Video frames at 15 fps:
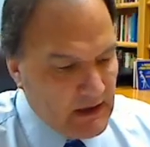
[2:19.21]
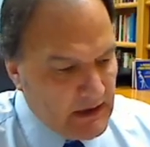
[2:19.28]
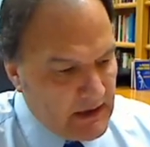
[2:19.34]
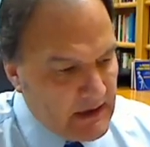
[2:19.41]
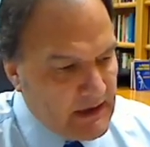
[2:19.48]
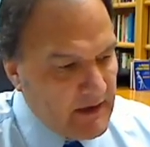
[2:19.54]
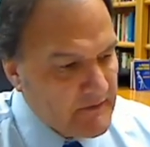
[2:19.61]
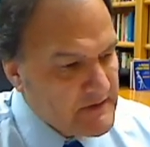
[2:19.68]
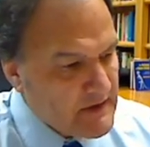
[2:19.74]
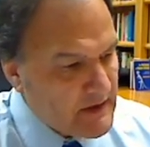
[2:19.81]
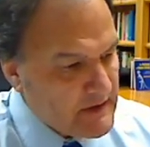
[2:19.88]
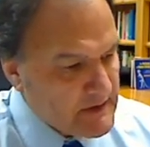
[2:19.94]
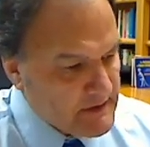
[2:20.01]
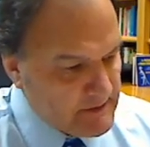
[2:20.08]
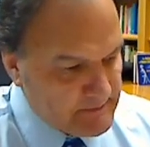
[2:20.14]
He gives
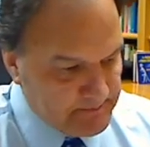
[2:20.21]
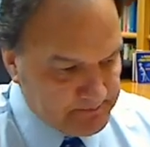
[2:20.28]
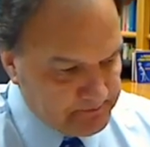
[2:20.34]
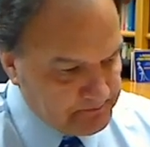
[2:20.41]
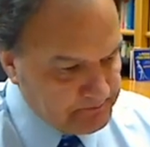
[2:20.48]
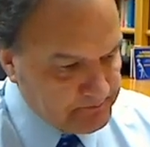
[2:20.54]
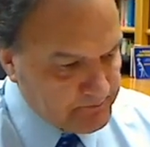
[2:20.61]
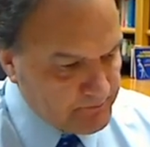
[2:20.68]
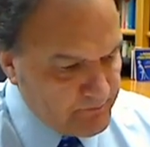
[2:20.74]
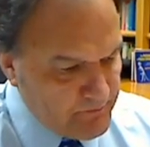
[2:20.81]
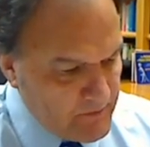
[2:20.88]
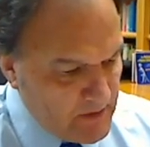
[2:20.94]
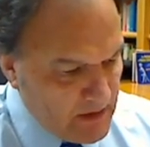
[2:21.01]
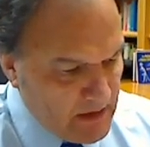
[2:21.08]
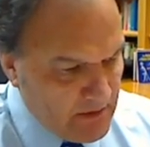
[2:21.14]
us,
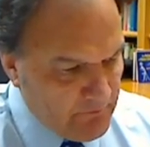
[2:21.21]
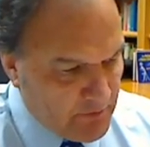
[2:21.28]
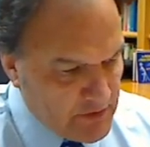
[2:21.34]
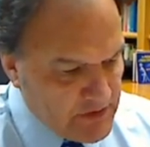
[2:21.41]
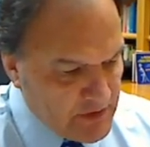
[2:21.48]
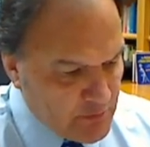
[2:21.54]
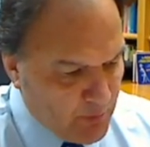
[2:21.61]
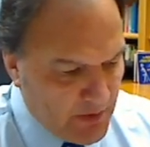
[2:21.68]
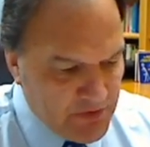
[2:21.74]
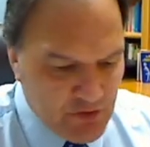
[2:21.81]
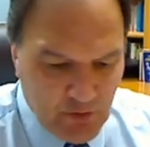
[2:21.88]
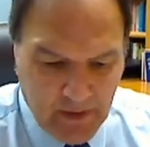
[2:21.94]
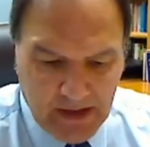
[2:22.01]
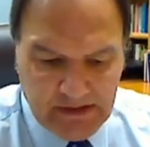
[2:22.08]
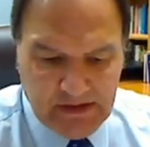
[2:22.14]
in verses 1
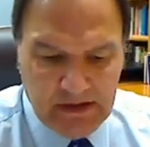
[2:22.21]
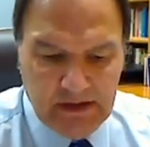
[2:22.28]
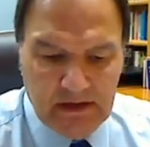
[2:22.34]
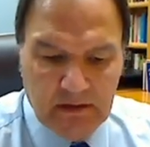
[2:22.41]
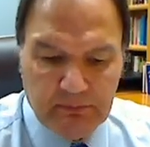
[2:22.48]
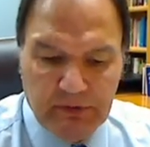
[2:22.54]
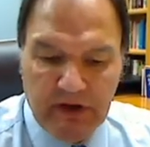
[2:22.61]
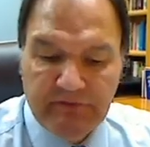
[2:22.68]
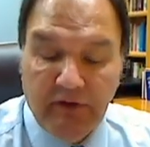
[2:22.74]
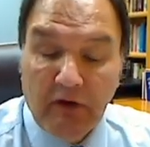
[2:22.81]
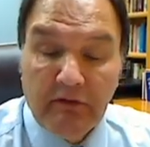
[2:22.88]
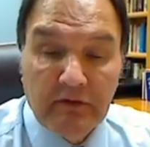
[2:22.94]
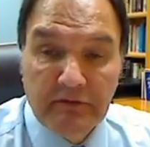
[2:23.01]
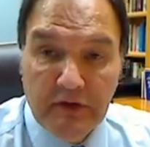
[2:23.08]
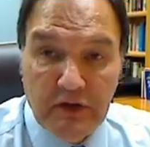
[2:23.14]
through 18, a brief
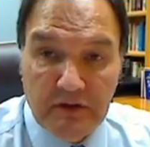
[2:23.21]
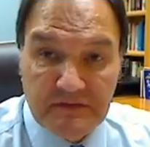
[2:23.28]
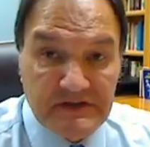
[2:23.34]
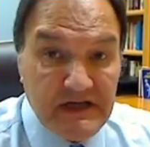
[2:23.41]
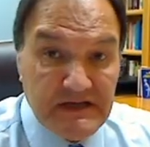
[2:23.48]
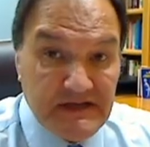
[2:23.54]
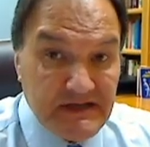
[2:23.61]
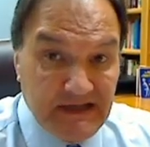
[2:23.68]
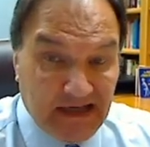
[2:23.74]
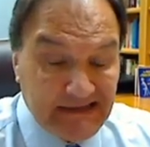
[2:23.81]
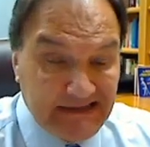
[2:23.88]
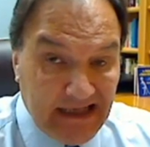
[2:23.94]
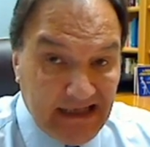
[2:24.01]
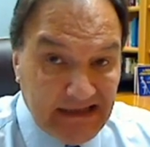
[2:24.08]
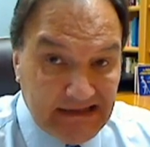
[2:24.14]
overview of Jesus'
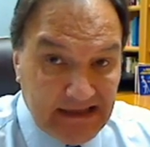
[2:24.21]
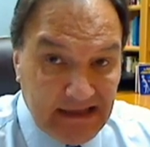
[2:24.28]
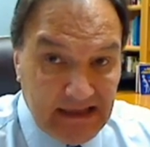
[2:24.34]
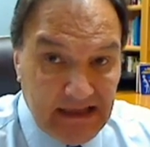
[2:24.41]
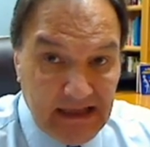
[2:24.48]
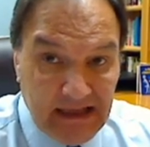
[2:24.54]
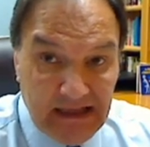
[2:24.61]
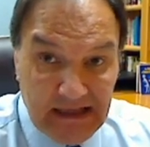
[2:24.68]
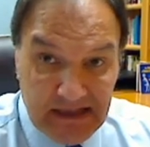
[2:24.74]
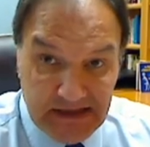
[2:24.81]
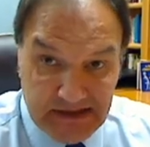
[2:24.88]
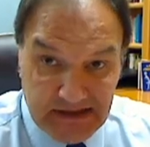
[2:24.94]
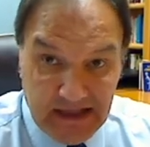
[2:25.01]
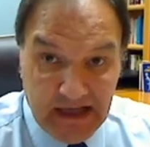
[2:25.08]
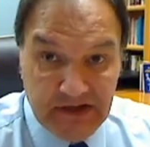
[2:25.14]
identity,
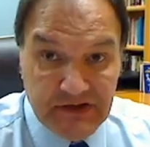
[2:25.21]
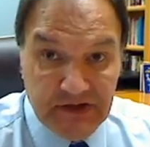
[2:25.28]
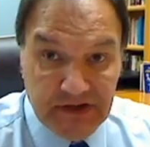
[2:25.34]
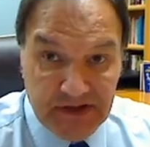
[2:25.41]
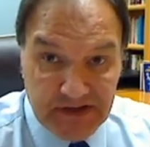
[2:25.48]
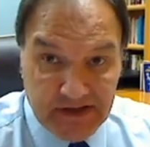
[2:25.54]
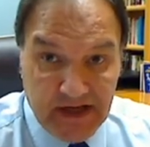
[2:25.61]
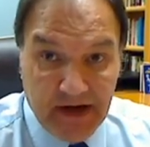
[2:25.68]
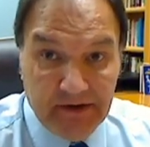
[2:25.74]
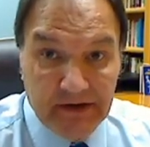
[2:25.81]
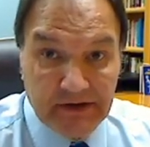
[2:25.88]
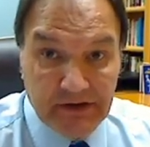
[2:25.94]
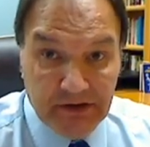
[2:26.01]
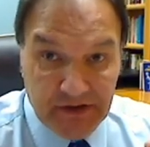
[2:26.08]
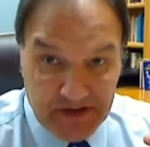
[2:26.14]
his nature, his
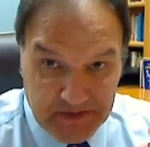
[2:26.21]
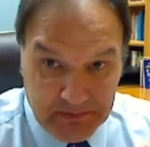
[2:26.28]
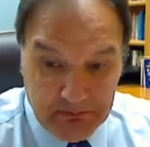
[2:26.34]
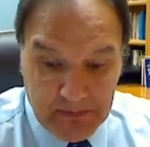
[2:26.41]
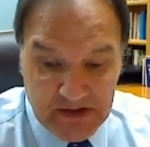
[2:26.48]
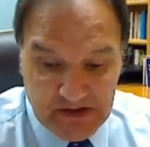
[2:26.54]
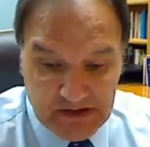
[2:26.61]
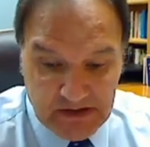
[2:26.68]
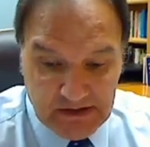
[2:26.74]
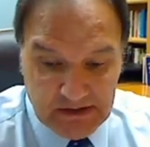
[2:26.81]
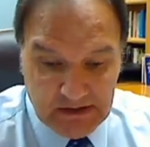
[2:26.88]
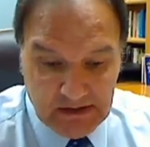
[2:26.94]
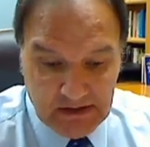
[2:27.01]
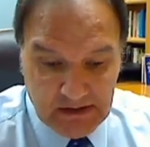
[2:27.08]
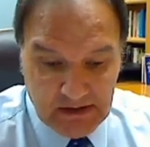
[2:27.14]
character, his
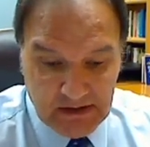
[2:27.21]
mission.